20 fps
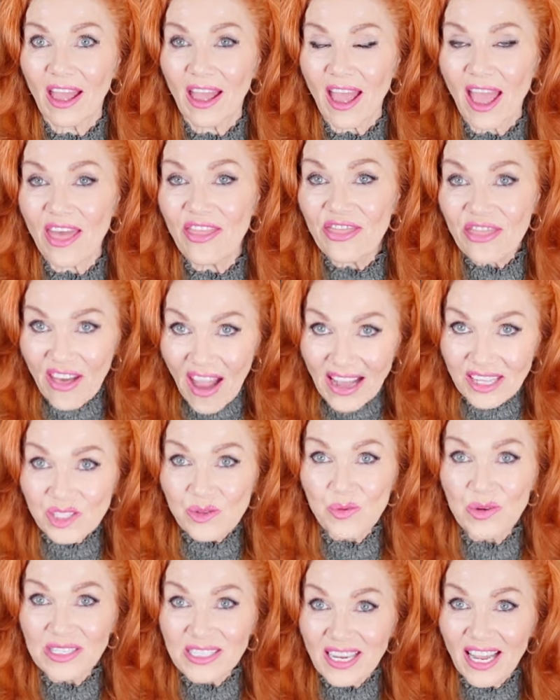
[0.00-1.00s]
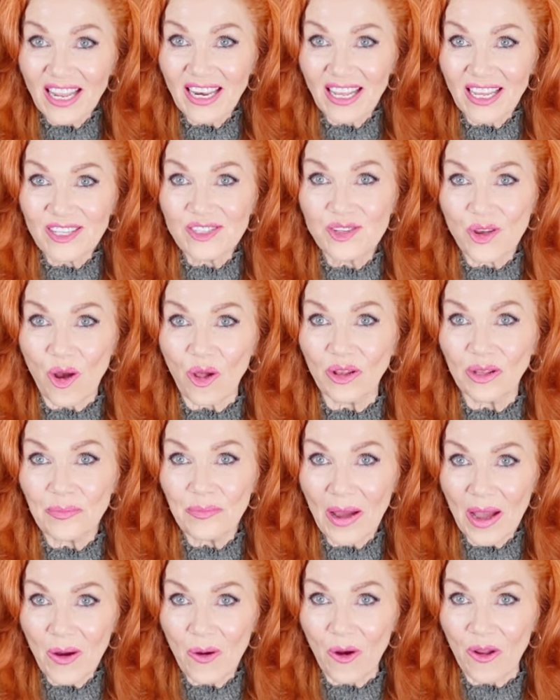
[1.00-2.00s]
And that's what dating is all
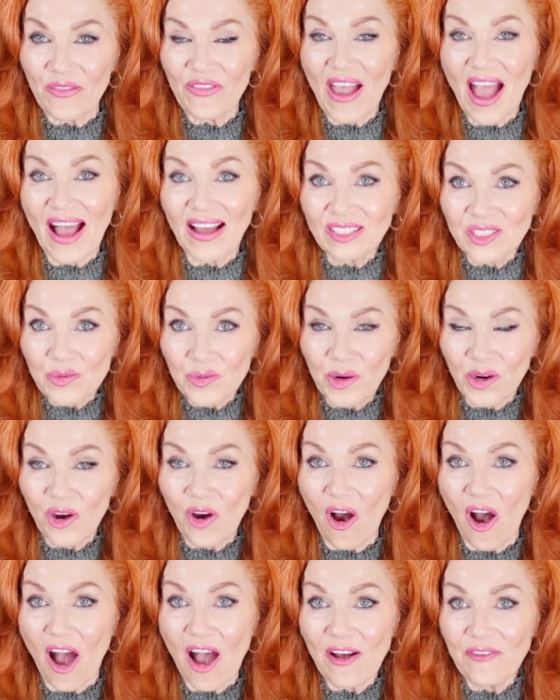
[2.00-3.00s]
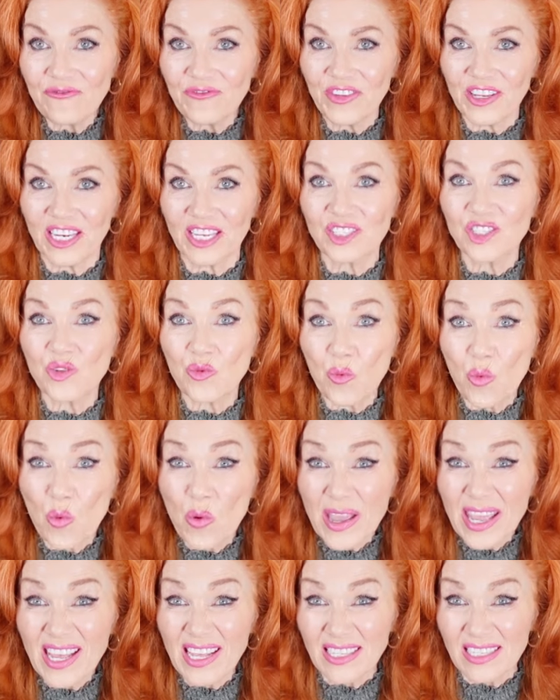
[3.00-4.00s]
about. That's where confidence
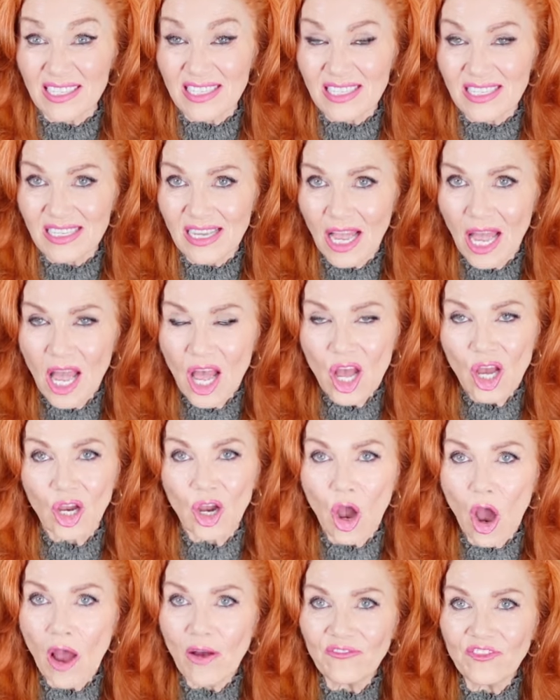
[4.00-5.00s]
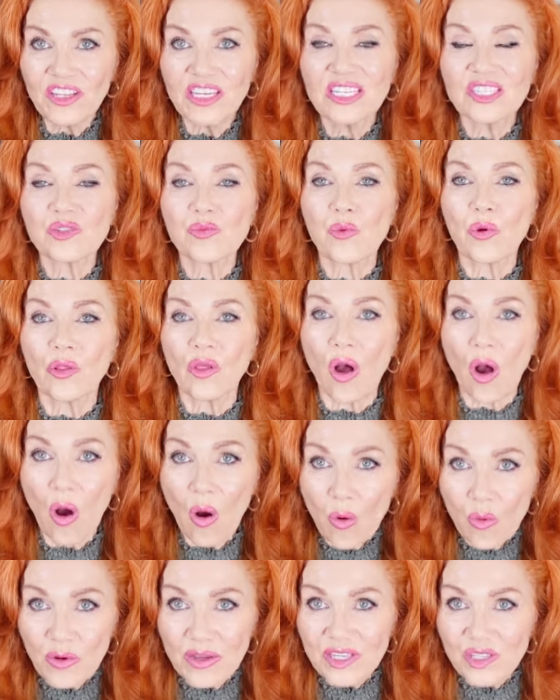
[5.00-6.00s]
wins. Confidence will
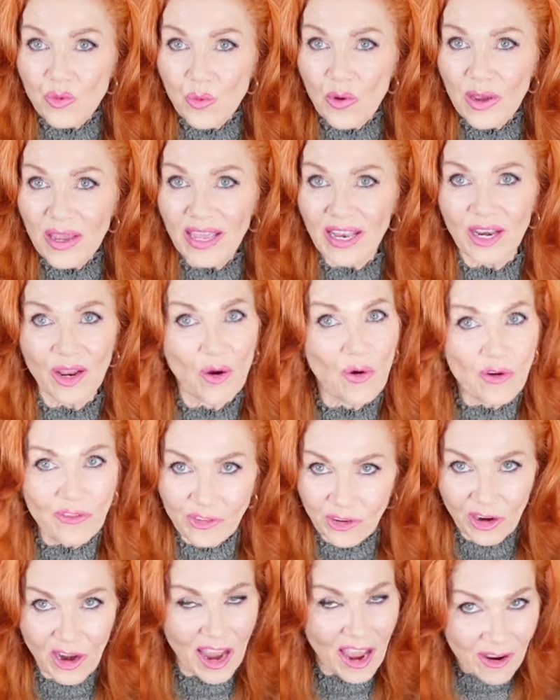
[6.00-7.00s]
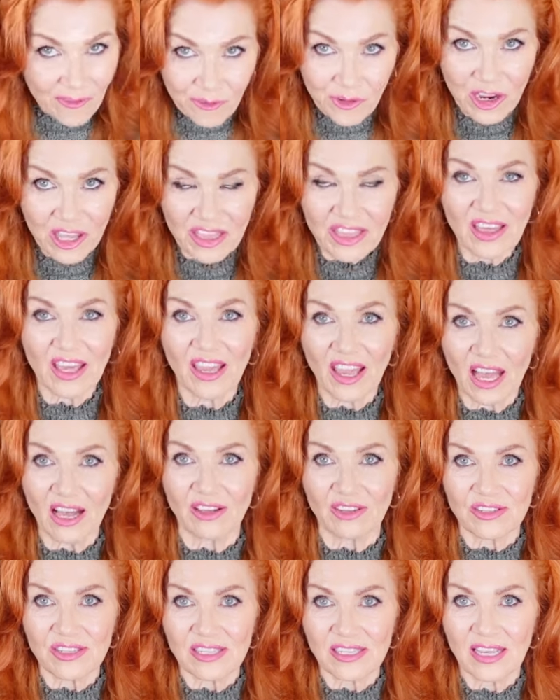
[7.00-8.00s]
always win over everything
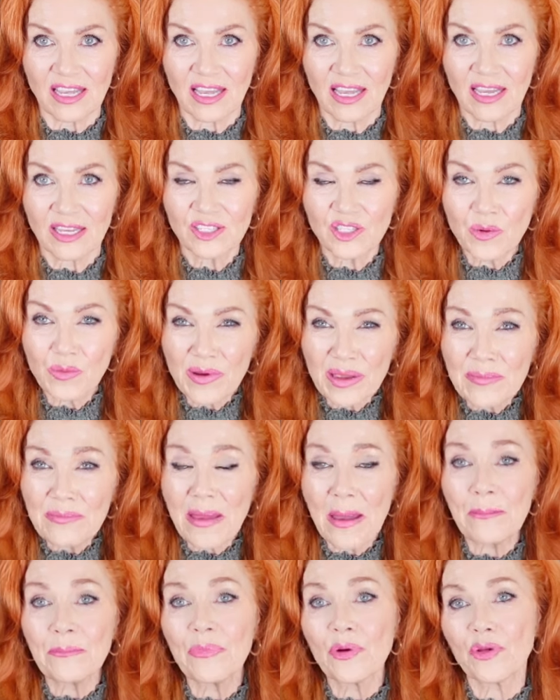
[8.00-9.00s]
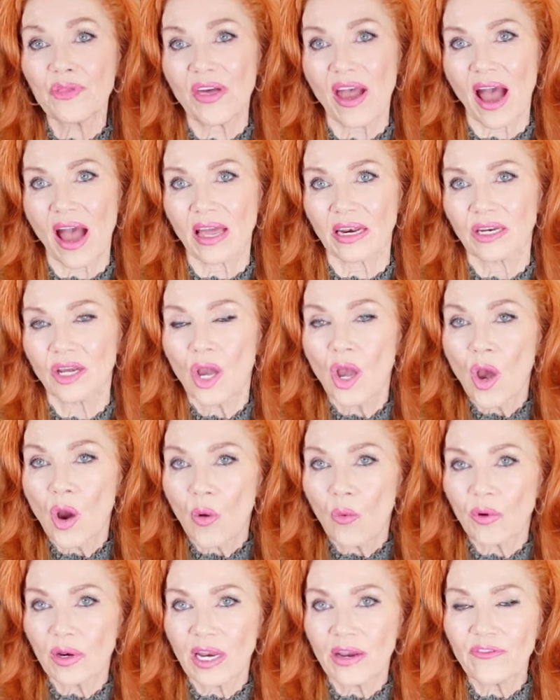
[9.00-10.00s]
else. So remember that.
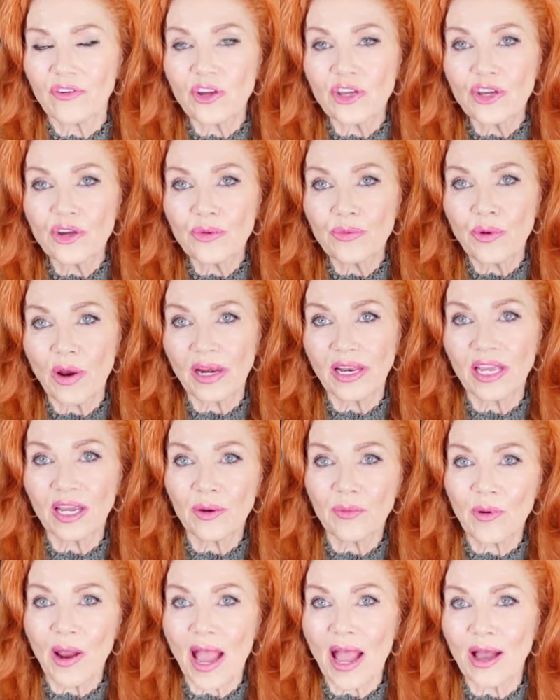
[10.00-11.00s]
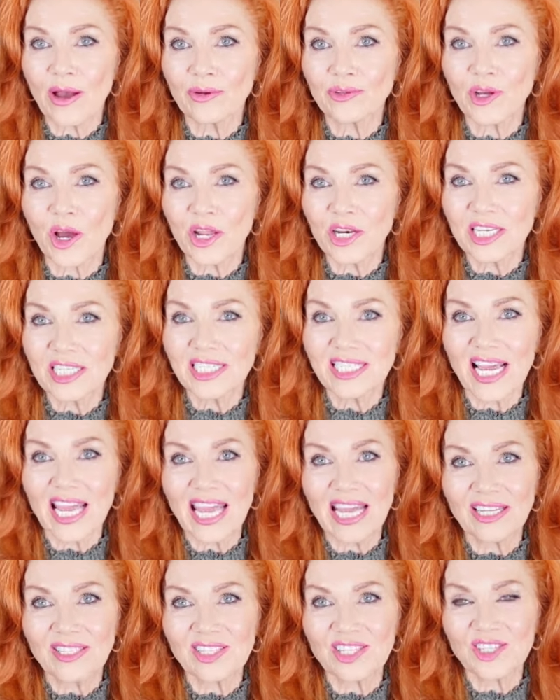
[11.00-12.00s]
Whenever you're running around on a
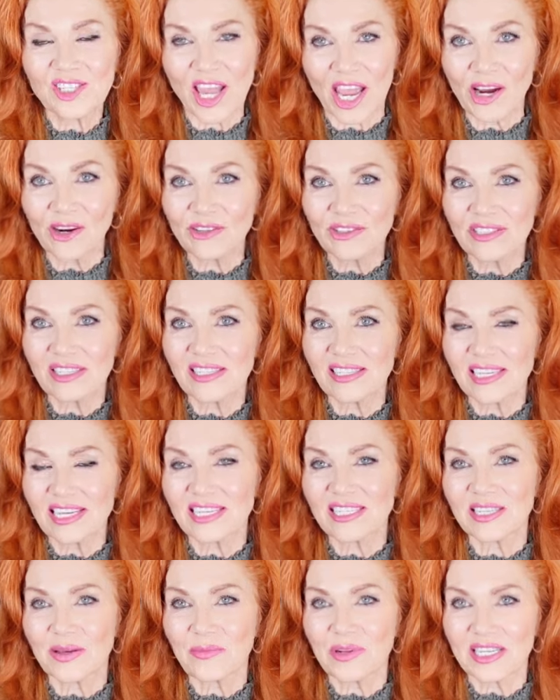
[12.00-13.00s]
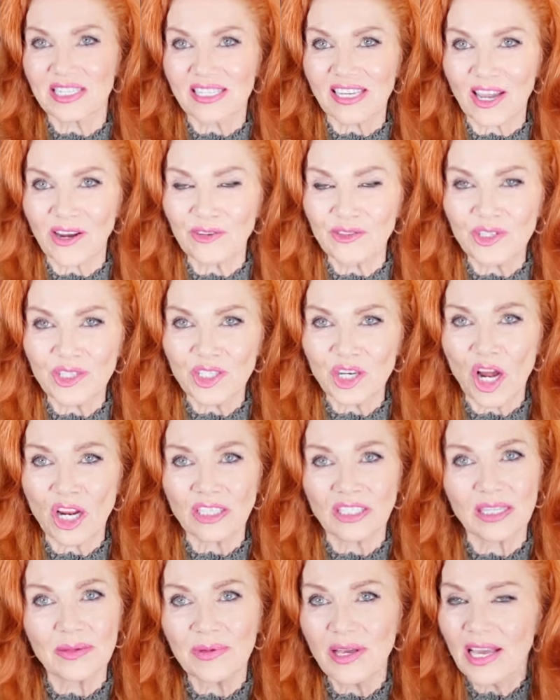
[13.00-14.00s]
date, scared to see somebody, scared to talk
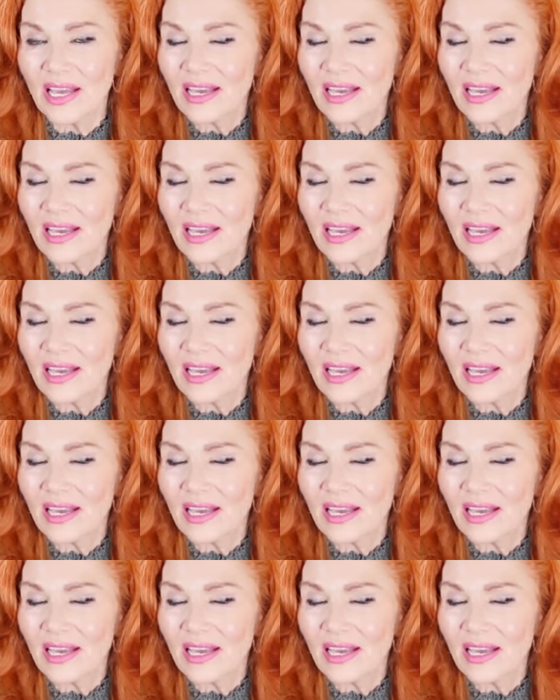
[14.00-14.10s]
to them,